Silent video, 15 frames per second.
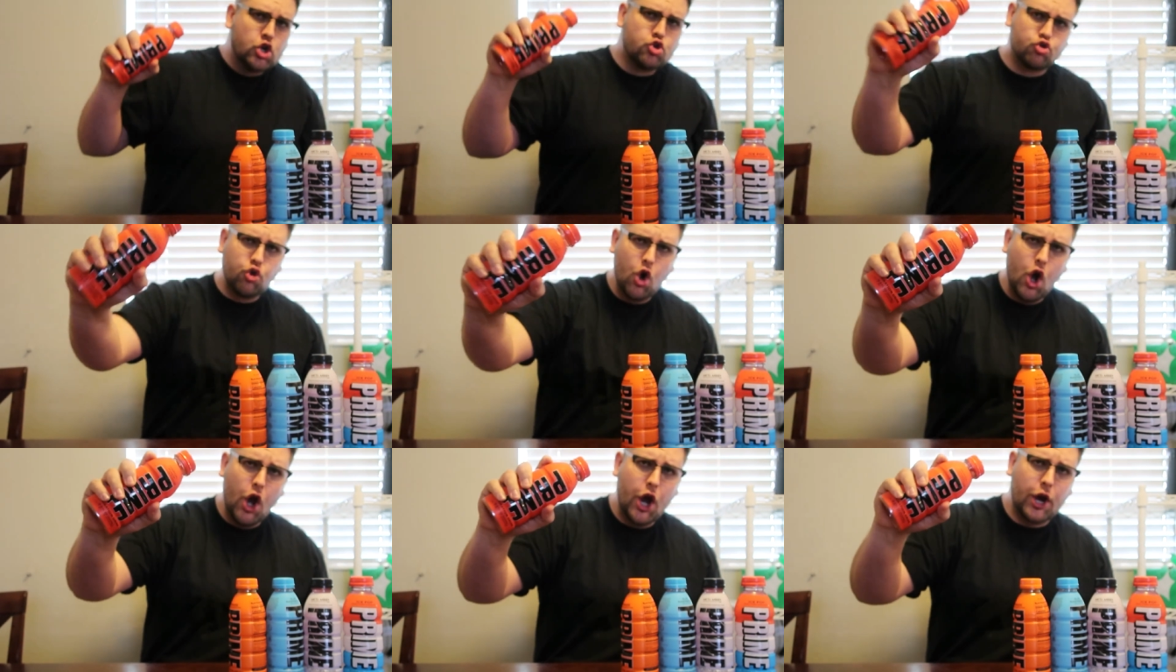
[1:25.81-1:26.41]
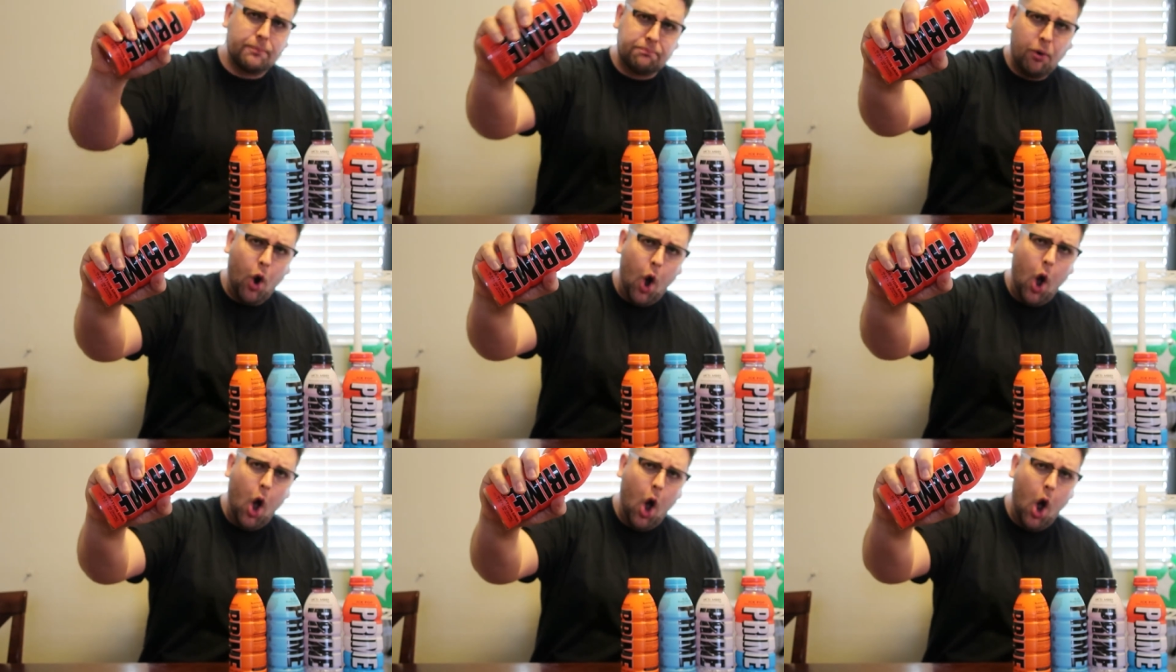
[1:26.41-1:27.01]
Drink
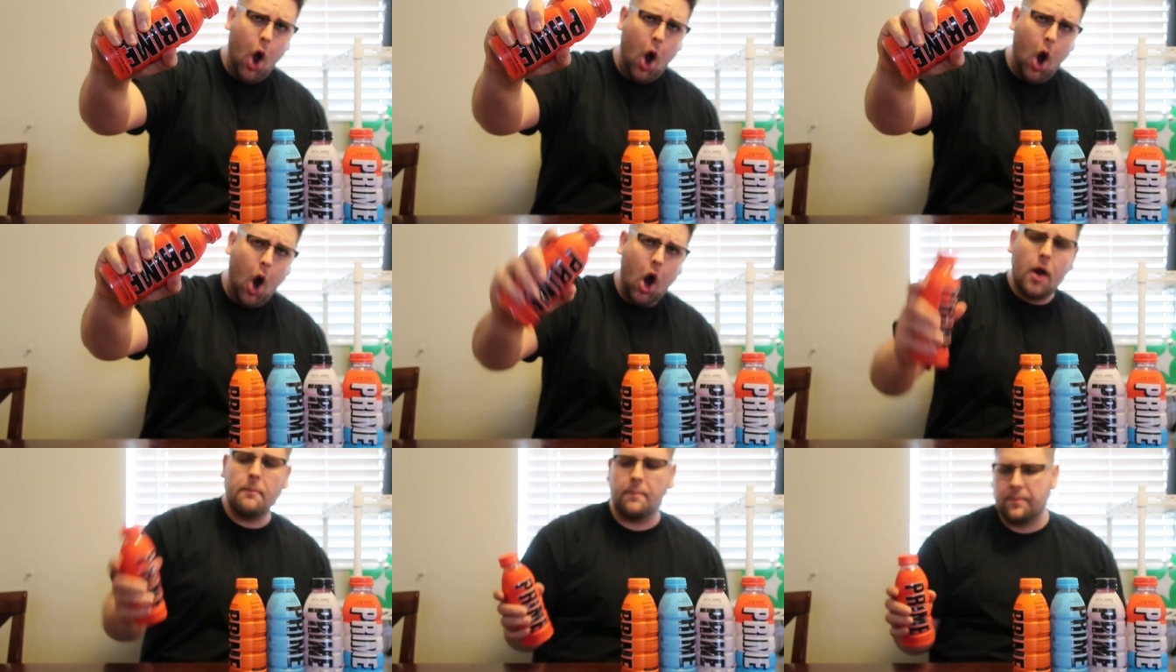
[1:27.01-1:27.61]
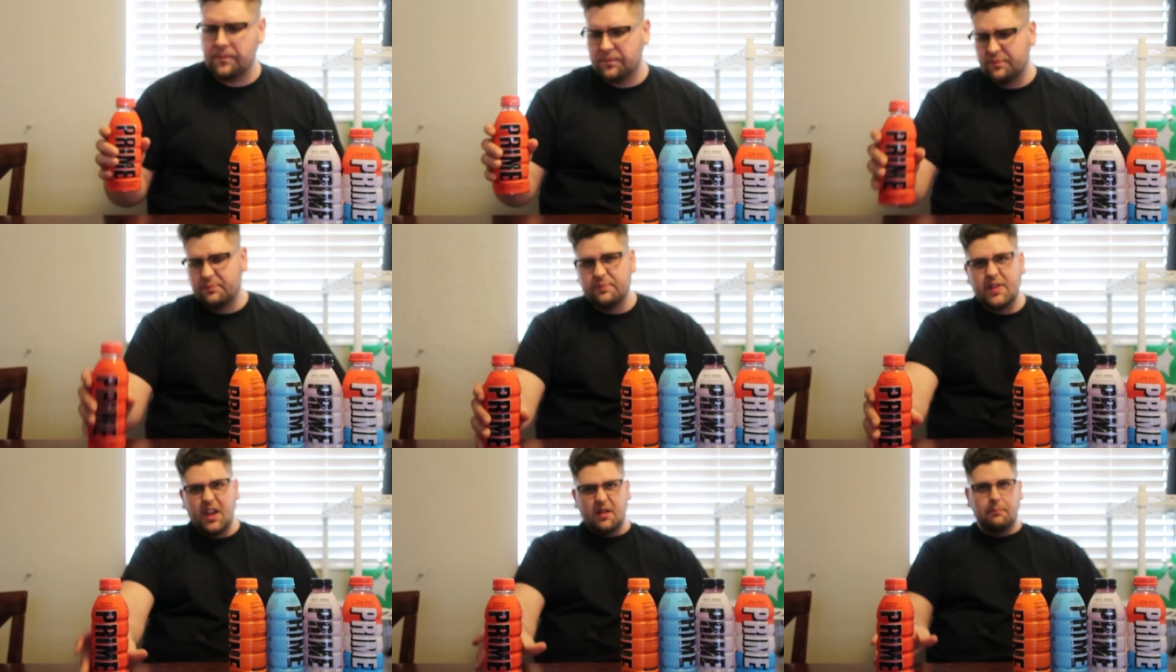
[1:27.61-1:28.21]
prawn!
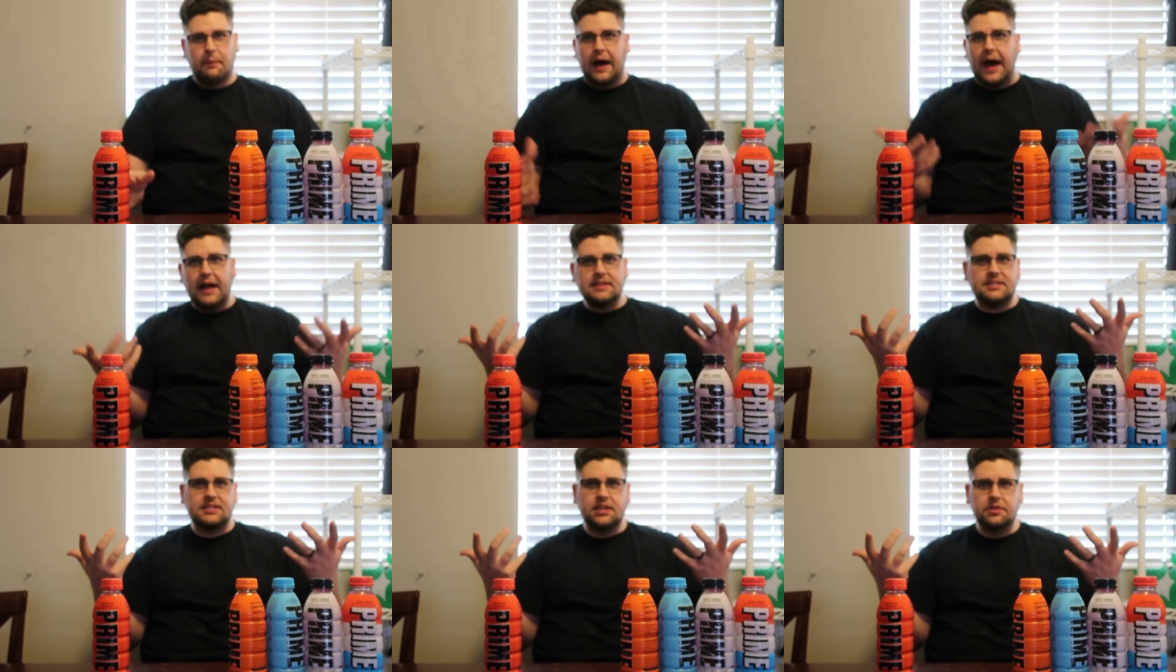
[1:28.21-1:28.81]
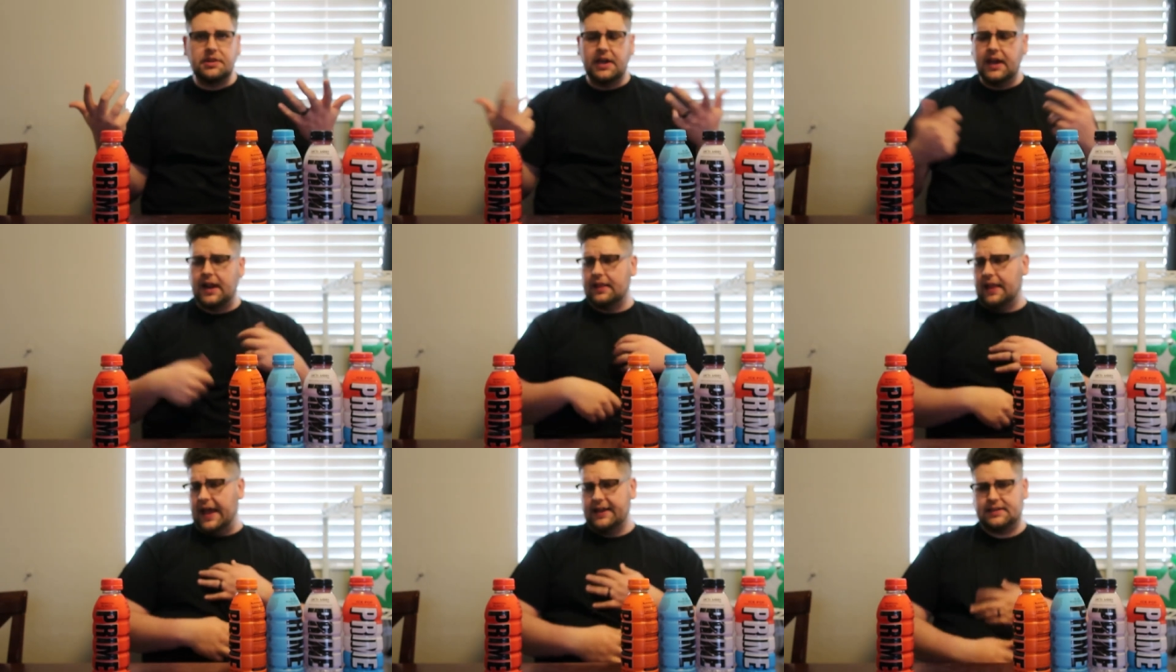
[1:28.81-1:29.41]
But still good.
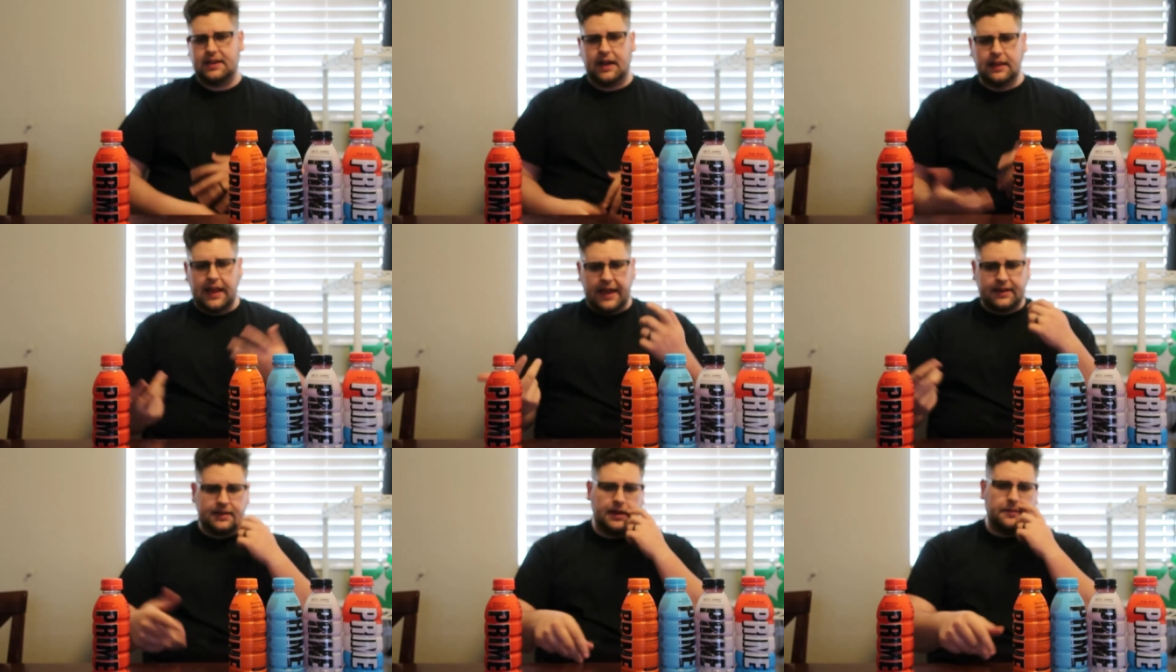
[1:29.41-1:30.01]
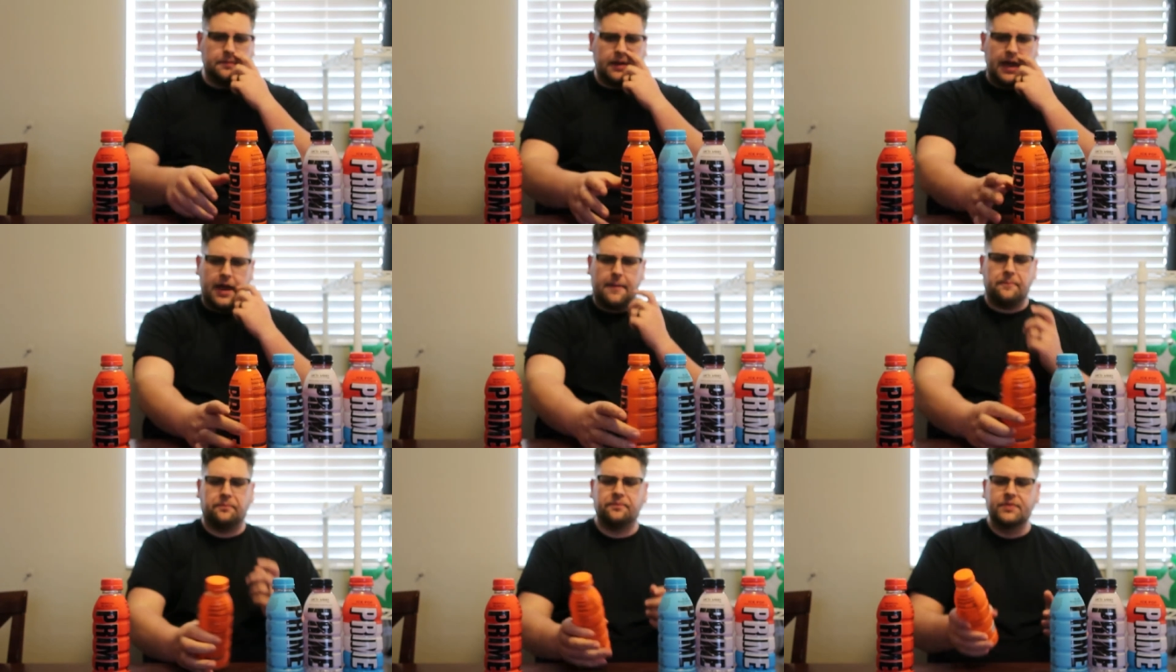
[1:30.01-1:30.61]
I liked it. I liked it.
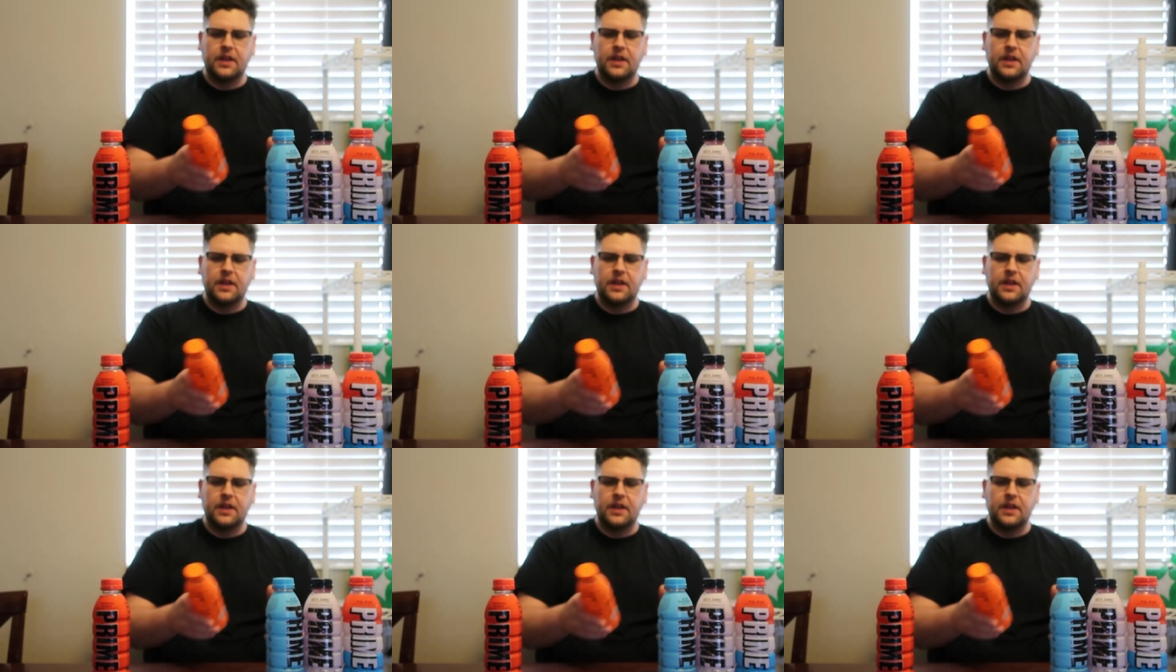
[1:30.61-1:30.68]
Okay.